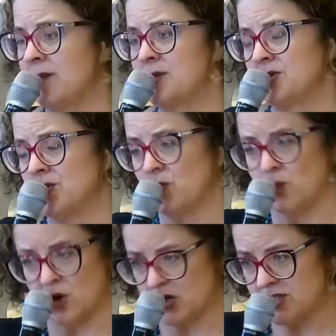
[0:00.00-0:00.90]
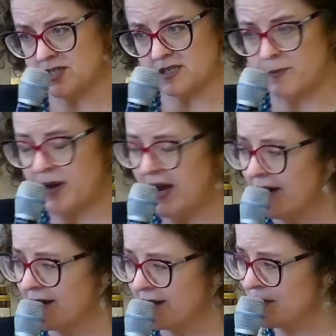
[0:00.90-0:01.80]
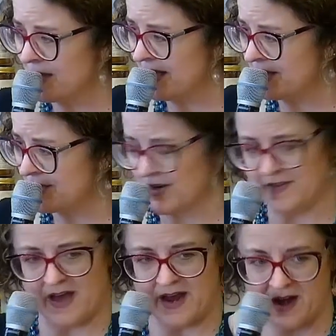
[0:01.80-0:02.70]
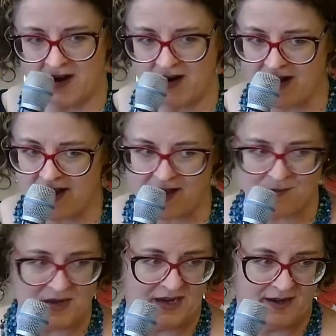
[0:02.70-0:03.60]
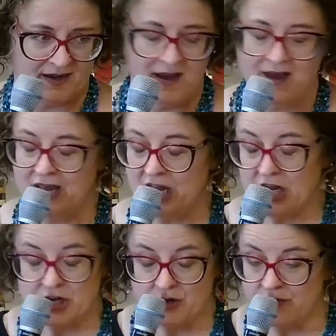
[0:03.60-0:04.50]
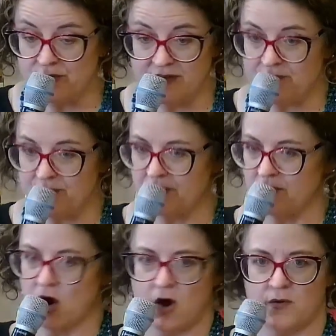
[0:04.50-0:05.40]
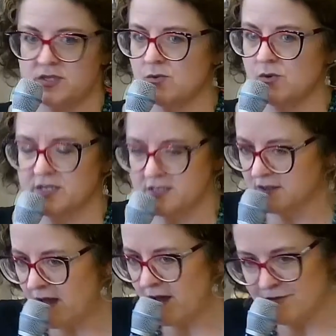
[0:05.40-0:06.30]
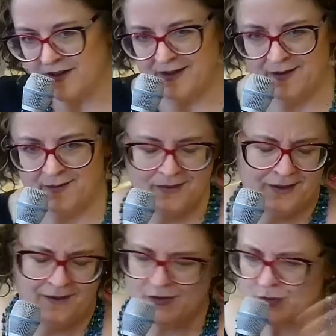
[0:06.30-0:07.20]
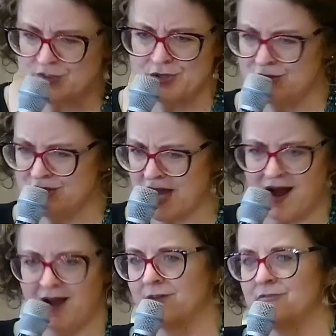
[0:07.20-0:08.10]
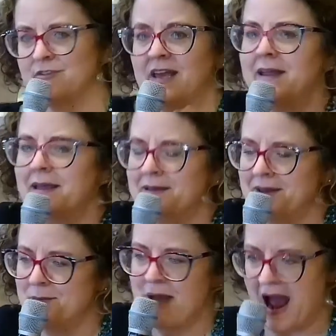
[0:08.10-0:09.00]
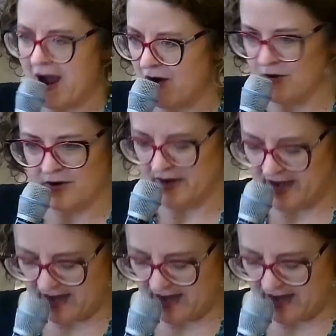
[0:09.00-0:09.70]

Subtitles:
or even if they were safe last month, does not mean that they remain so now. To be truly safe means always being open to revision.